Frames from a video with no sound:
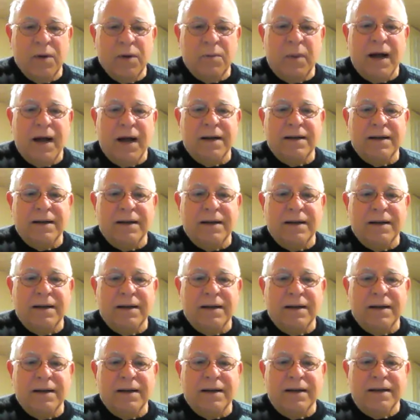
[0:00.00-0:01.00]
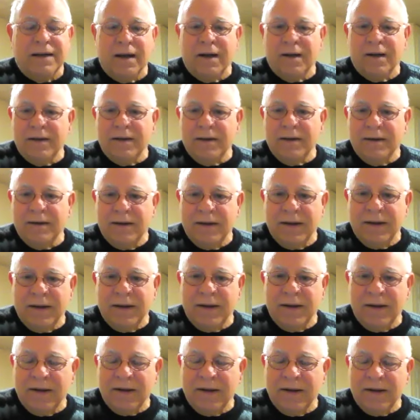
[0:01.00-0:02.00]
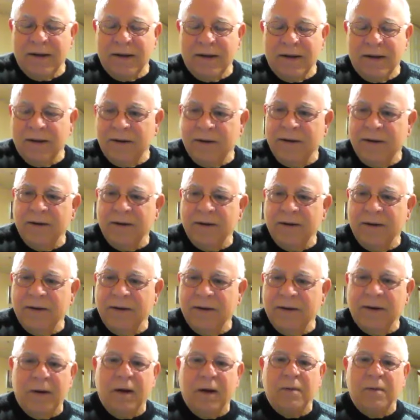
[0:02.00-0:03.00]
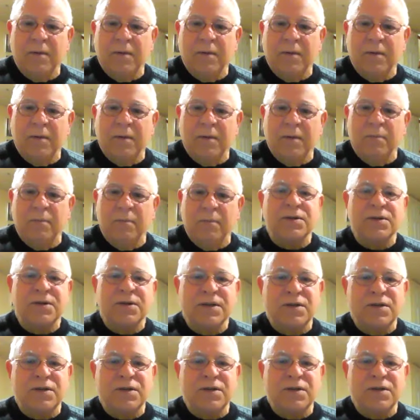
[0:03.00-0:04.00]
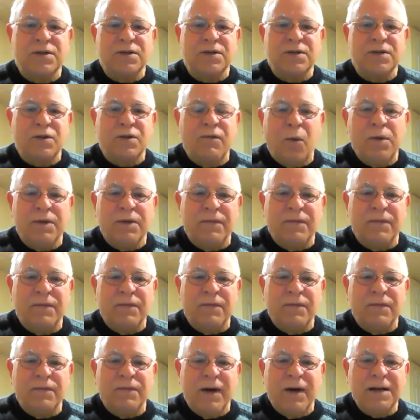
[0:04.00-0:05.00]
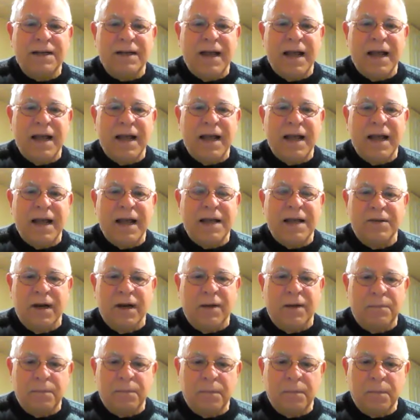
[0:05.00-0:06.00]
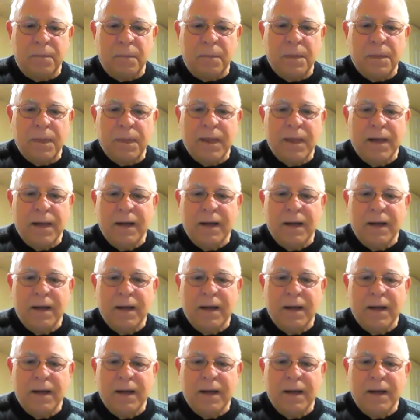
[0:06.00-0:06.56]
Went by the mountains and so forth and finally landed there.